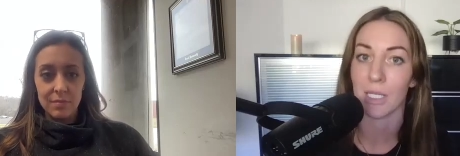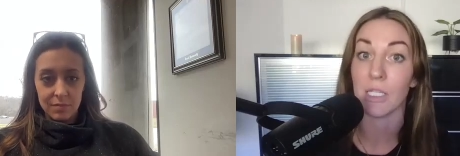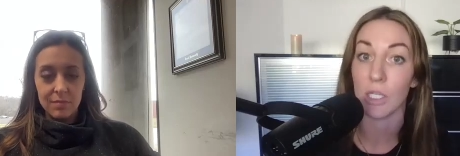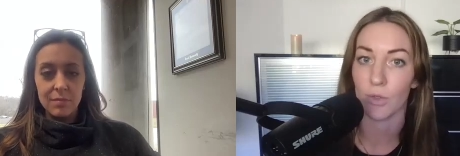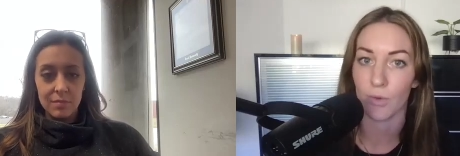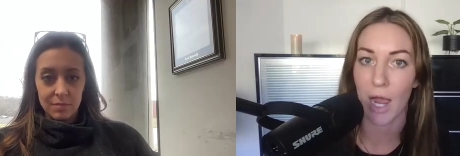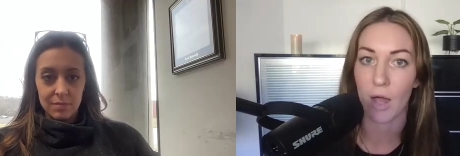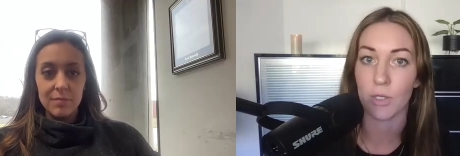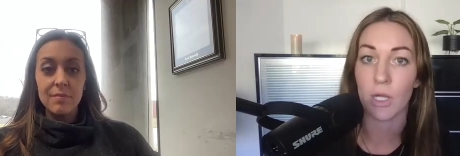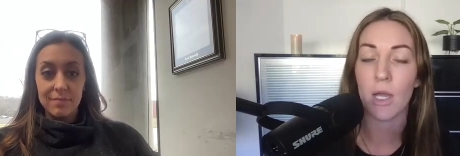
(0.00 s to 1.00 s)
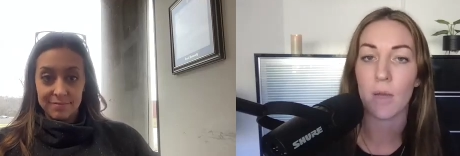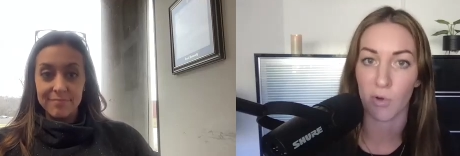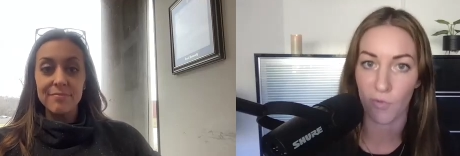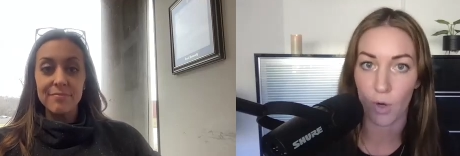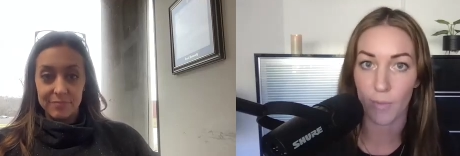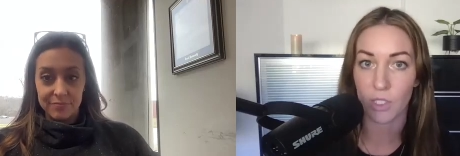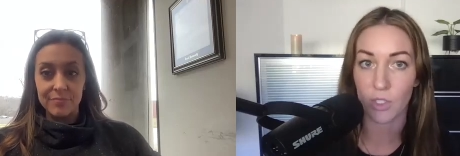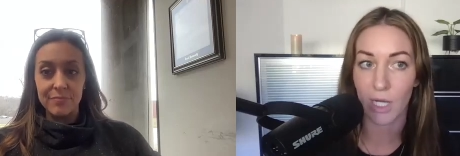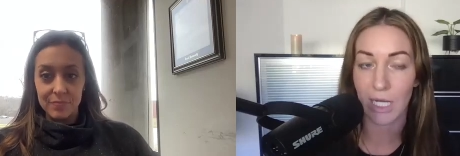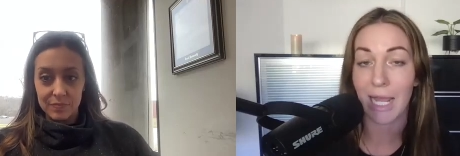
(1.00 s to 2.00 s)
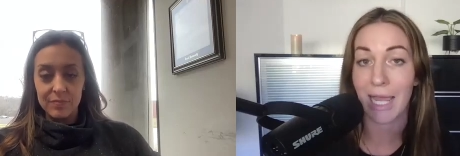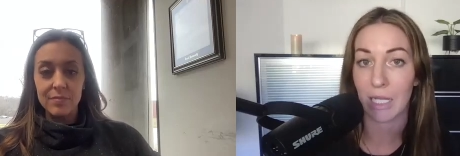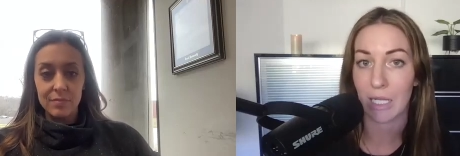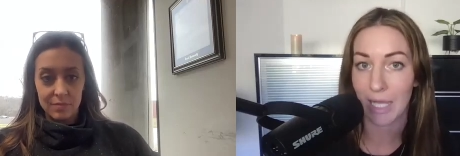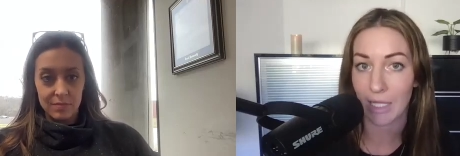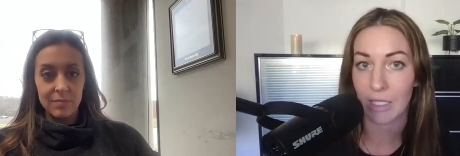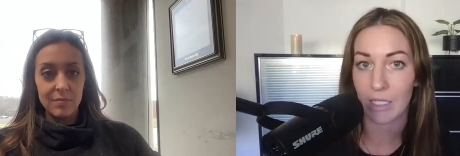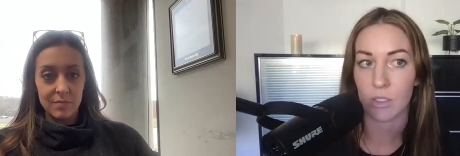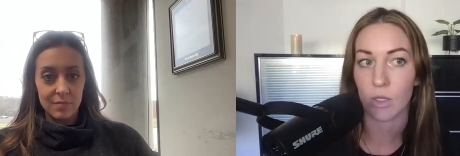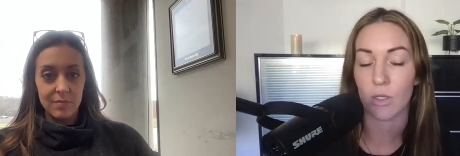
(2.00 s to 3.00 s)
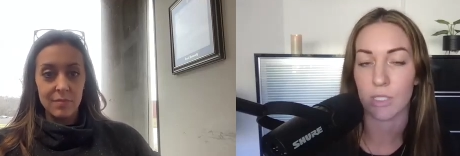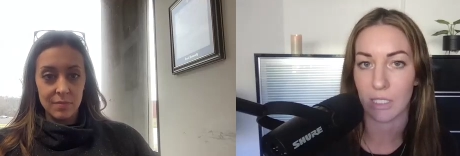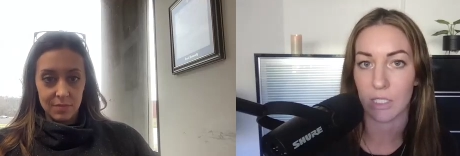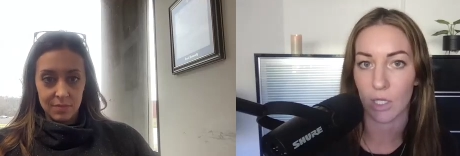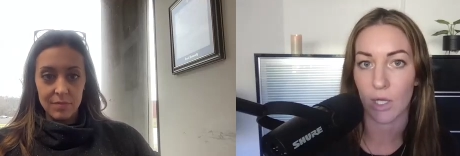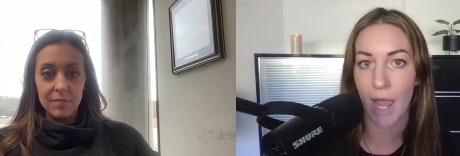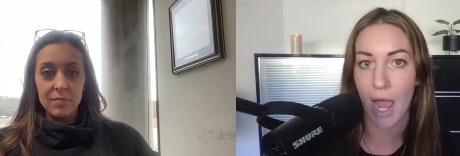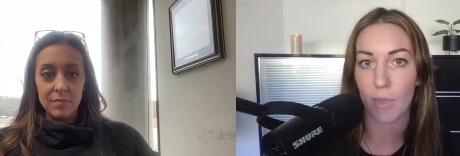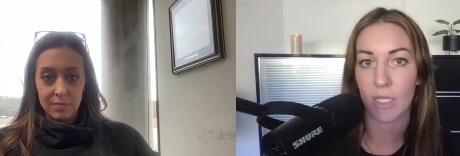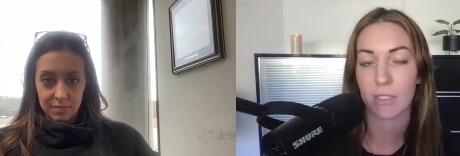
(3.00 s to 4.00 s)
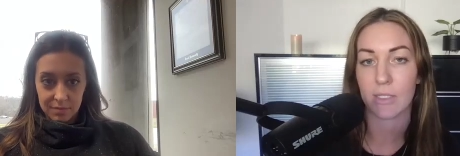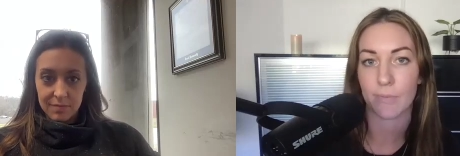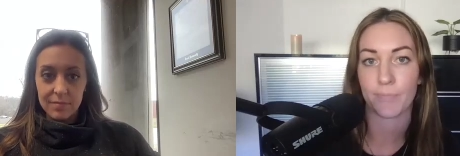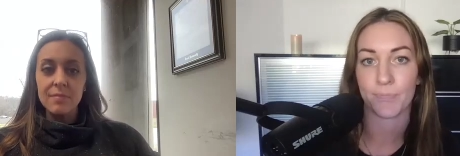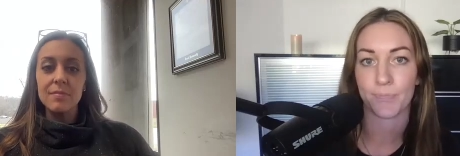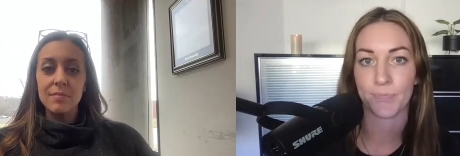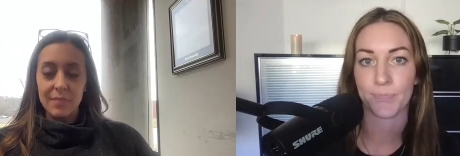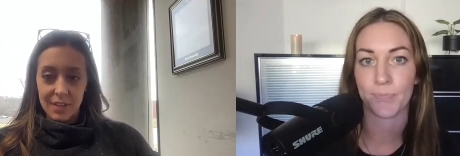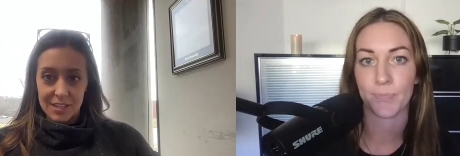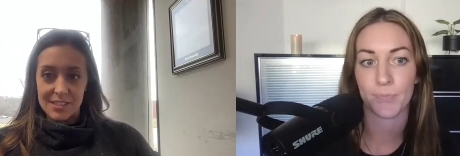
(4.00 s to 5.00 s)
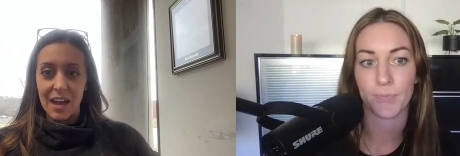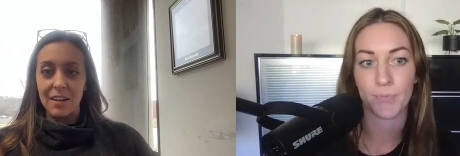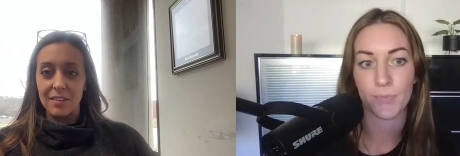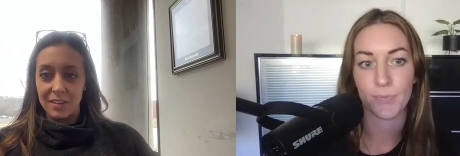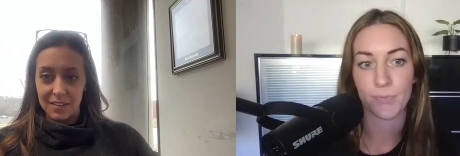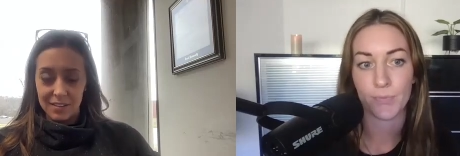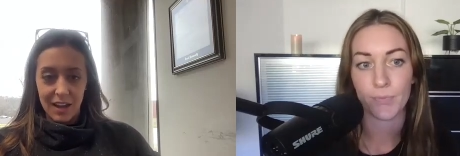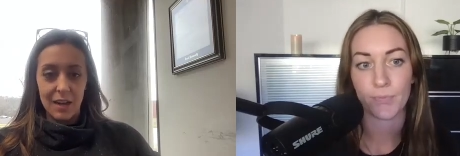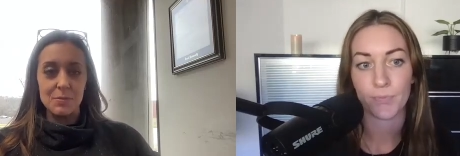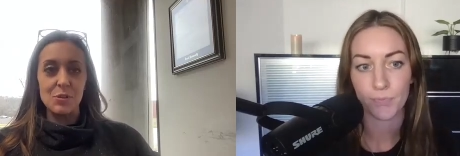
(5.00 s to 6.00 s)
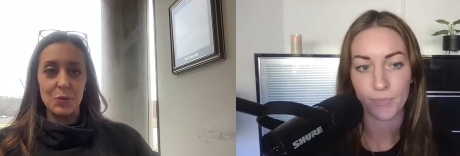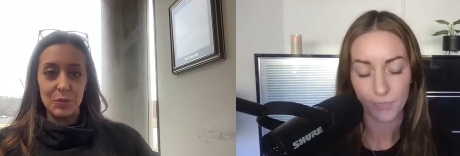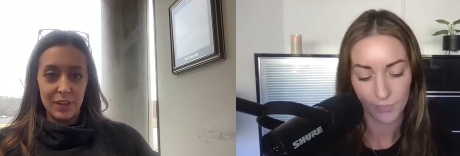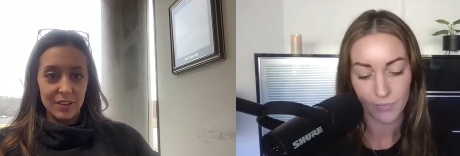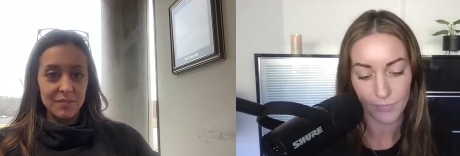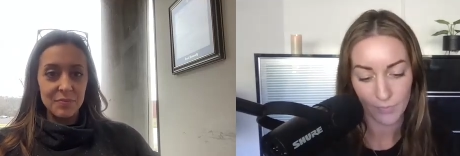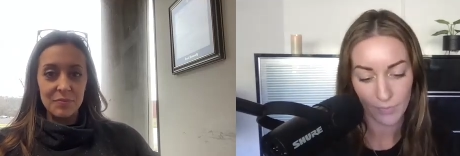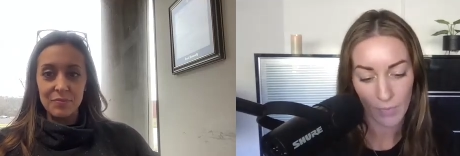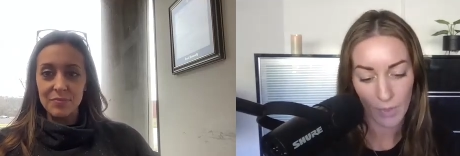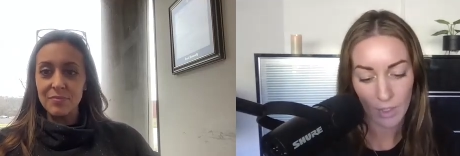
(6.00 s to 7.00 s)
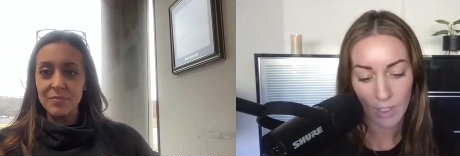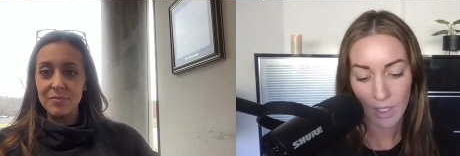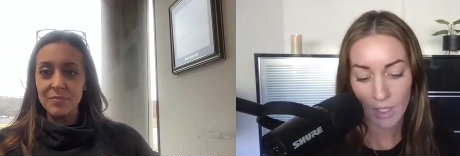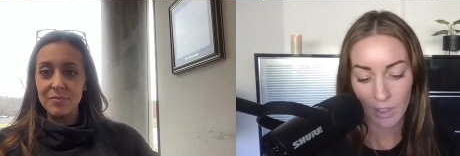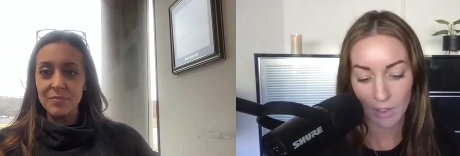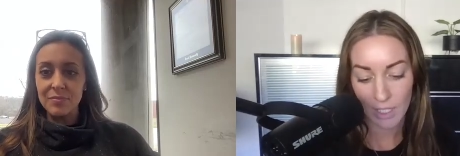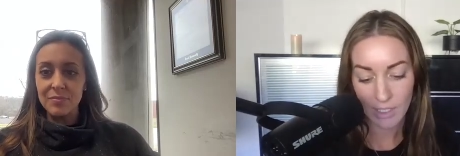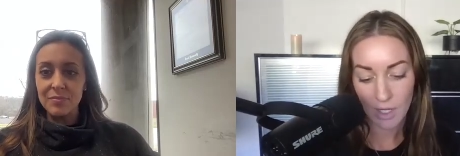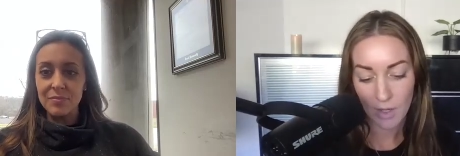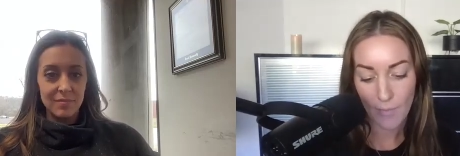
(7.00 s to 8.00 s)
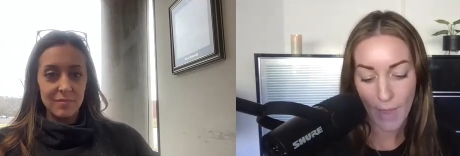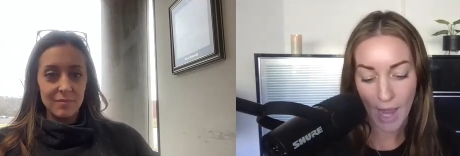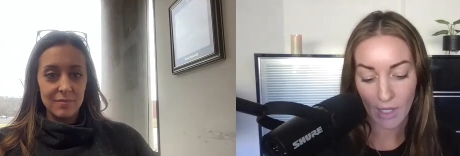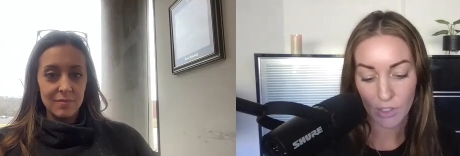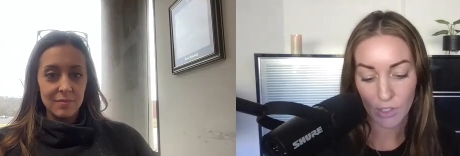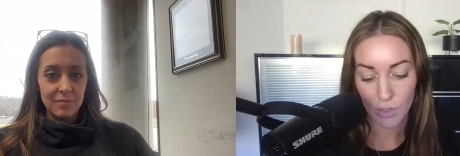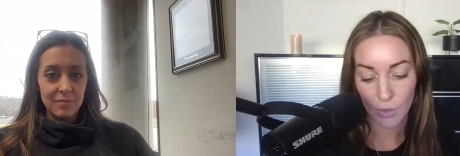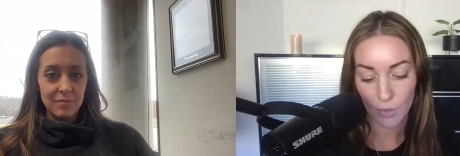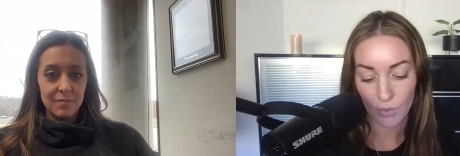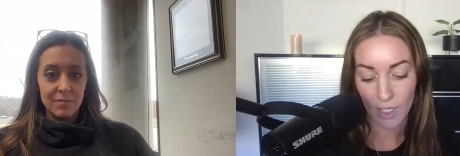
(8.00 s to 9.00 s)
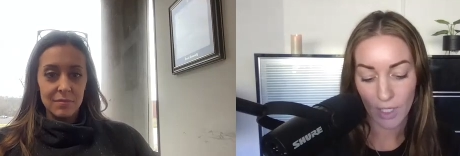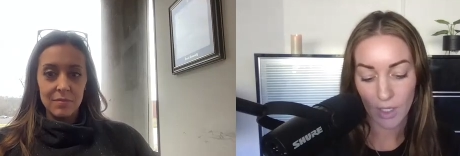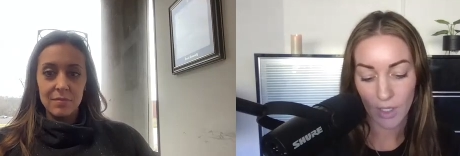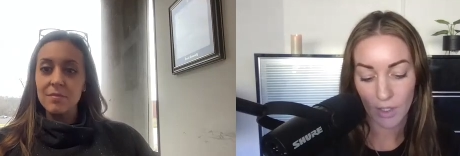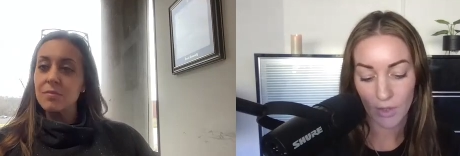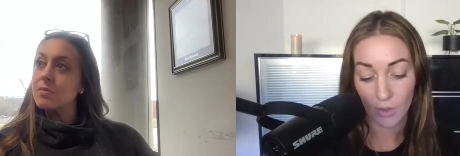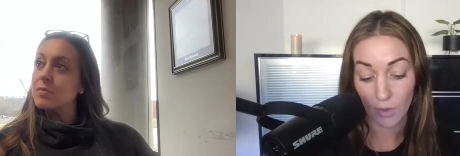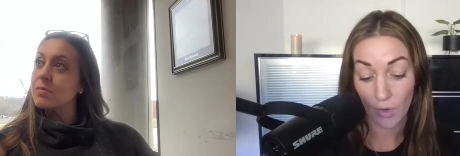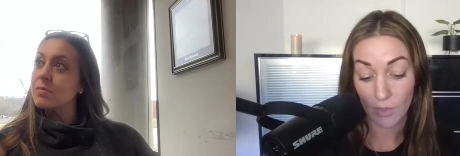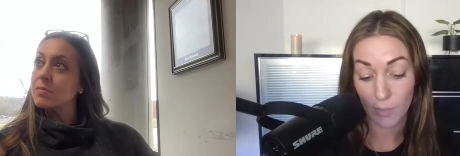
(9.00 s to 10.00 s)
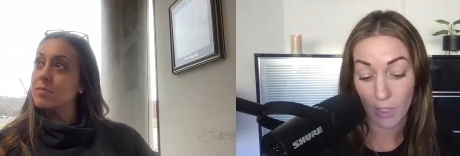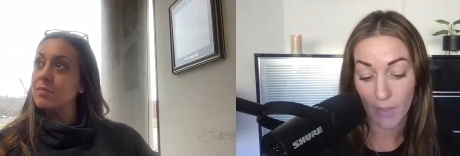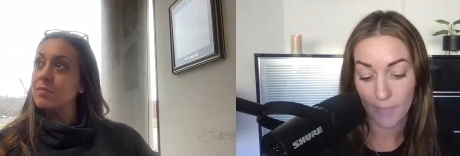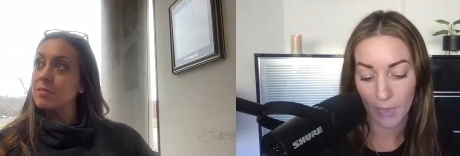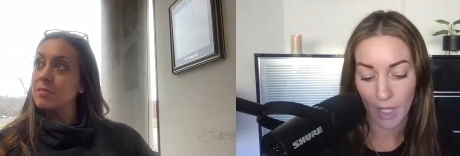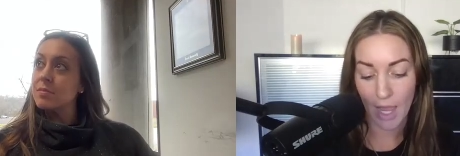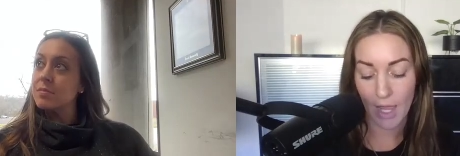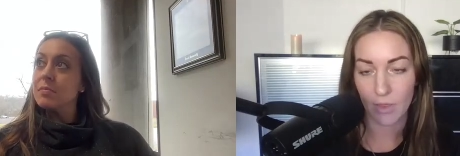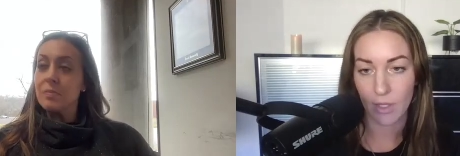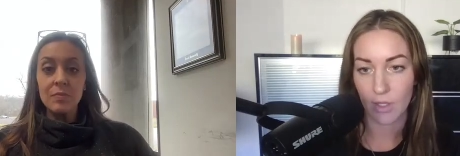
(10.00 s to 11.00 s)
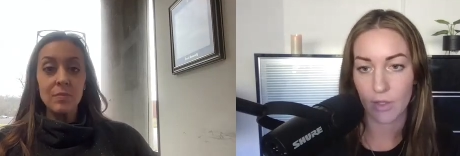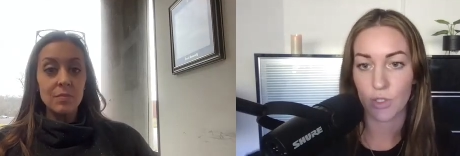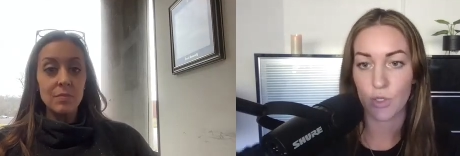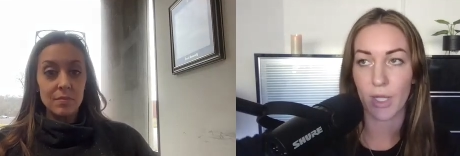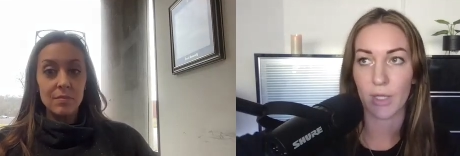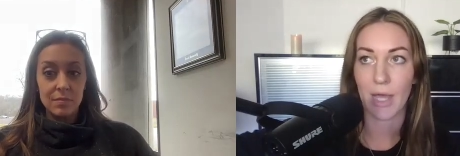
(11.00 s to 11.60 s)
Speaker 1: to year round performance train and get these girls into good habits. Exactly.
Speaker 2: Absolutely.
Speaker 1: Let's come back to the the growth spurt and the the joint